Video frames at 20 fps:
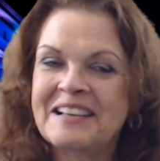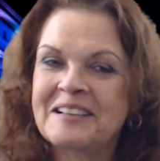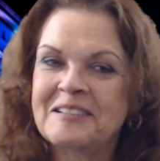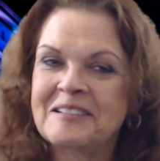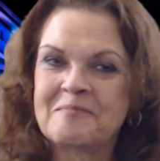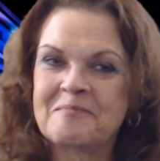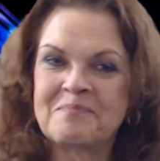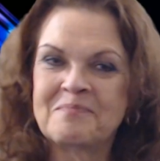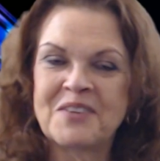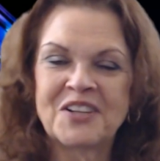
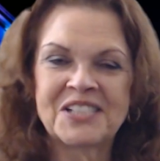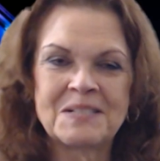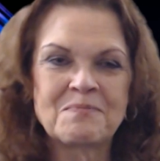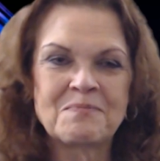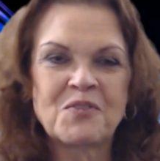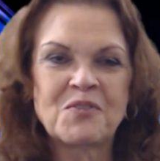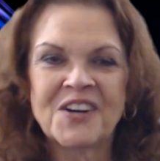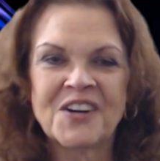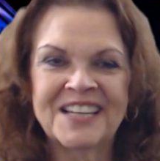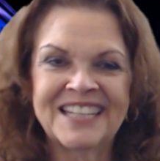Most
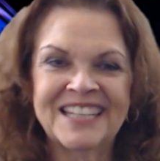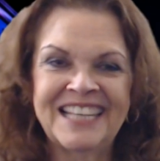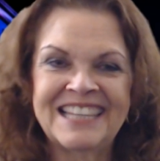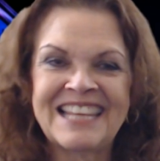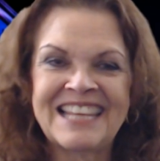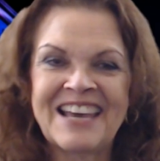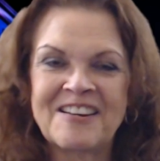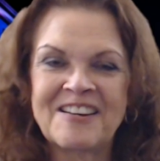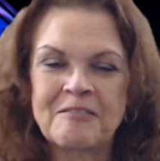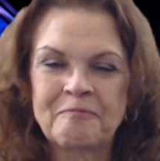importantly,
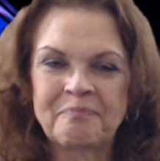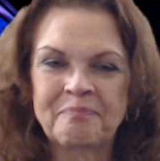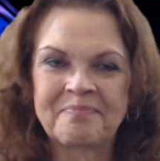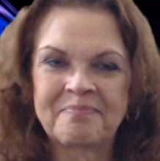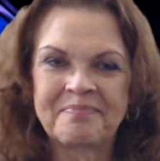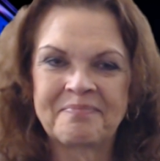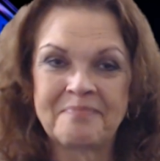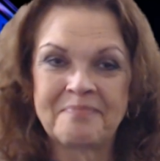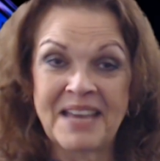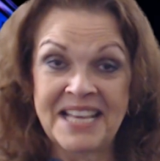though,
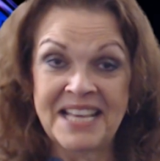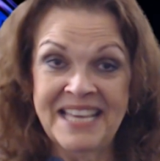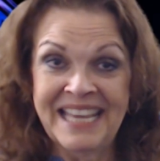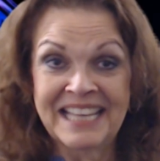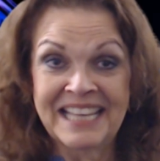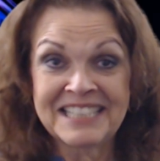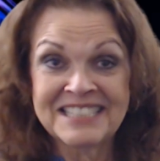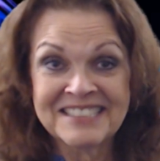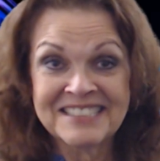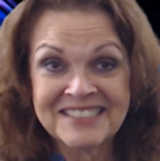my
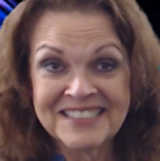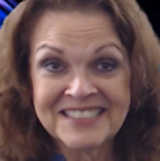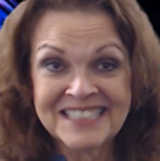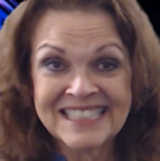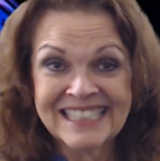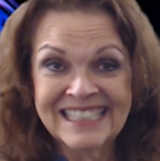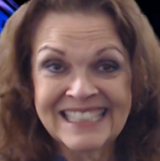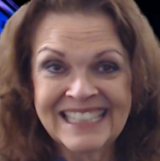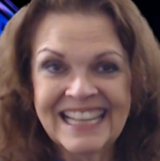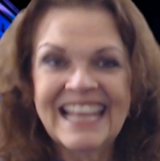cancers,
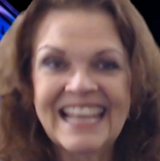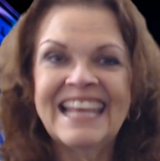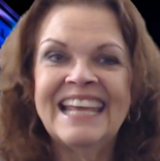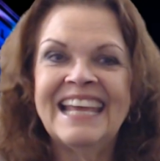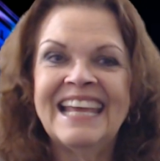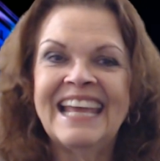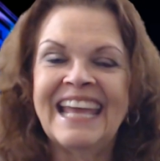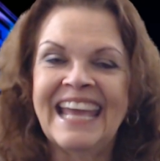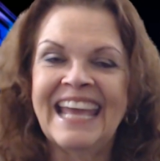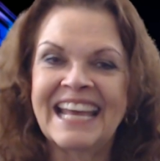
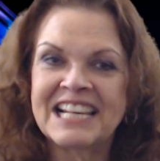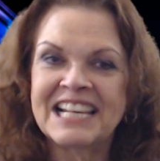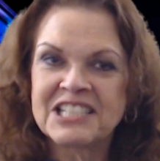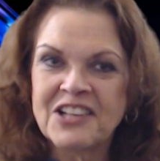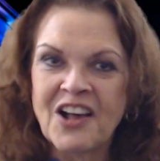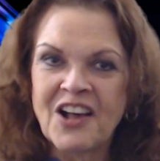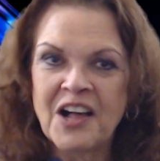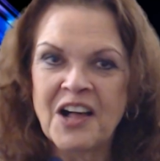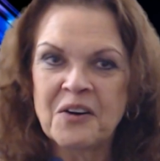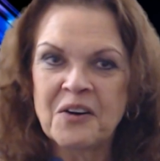as
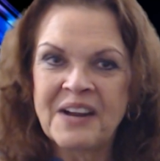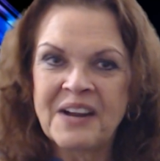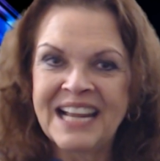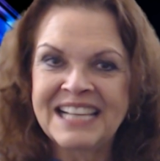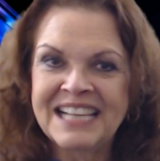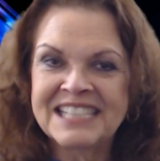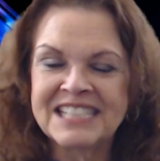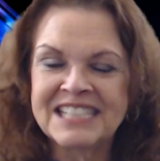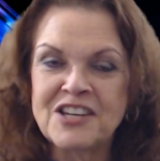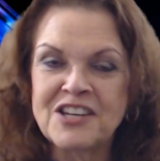
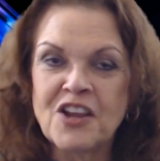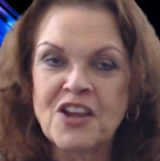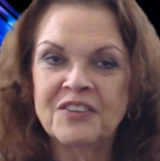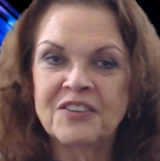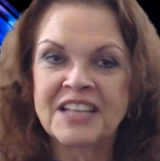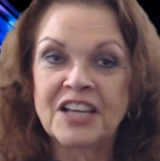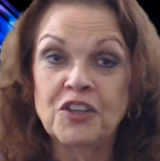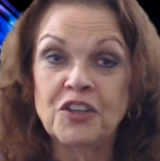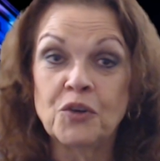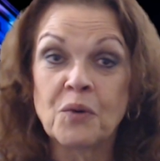always, know
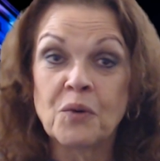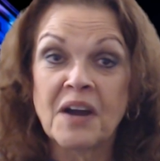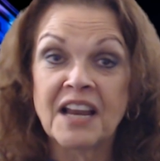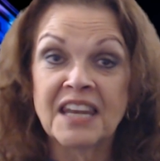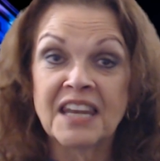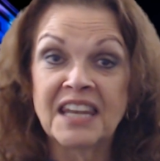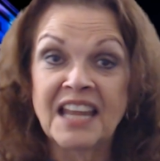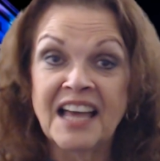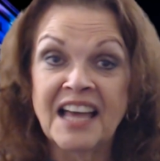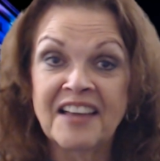that you are
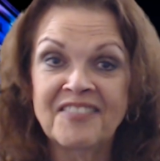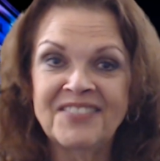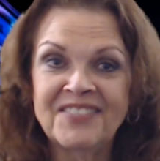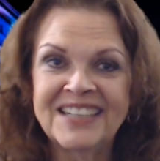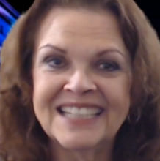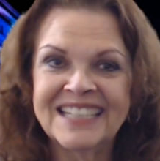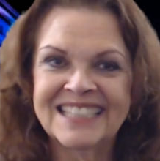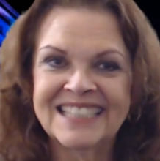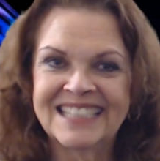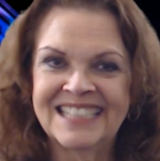loved,
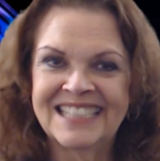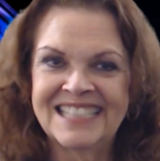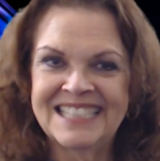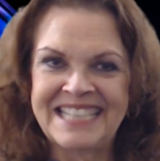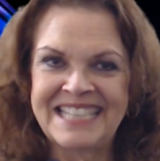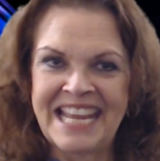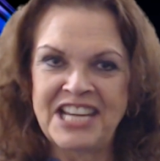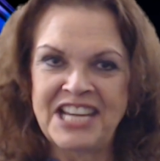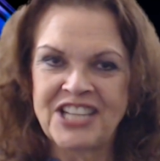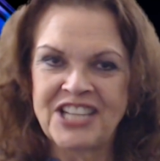
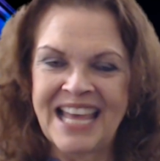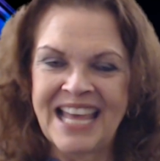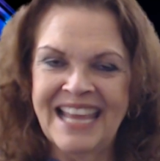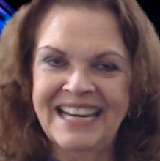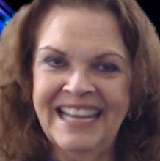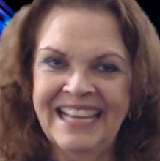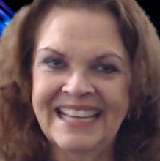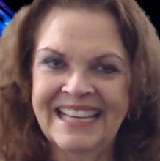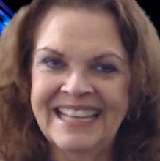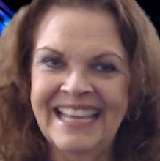stay
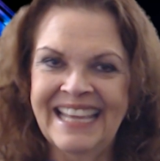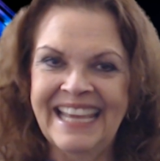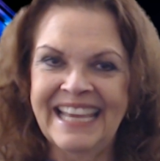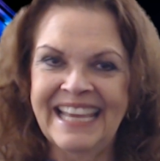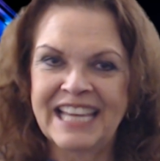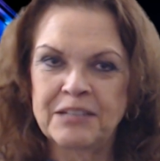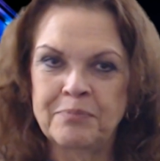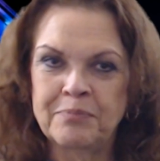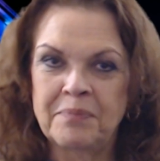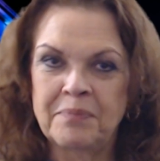shining,
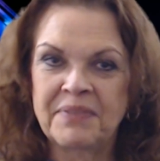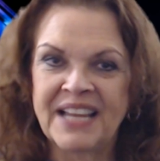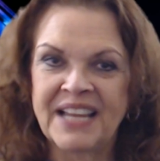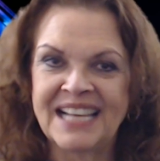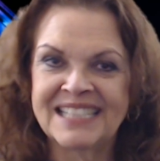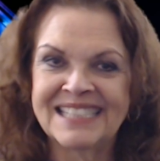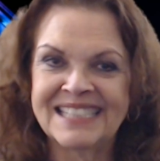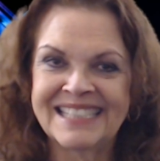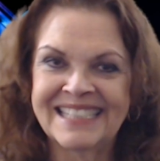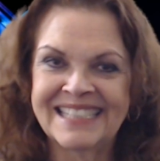and be
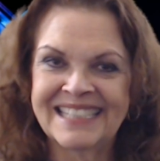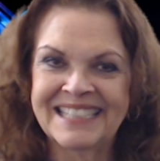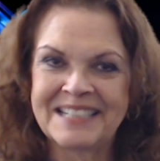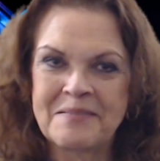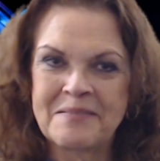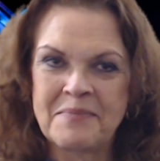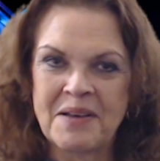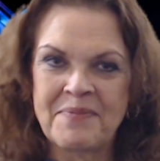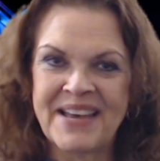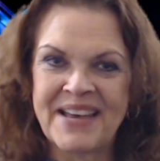blessed.
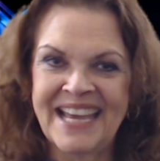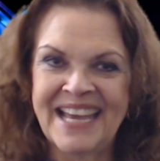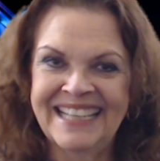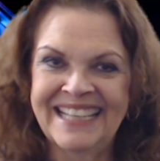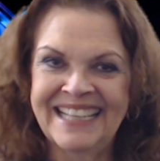Bye-bye.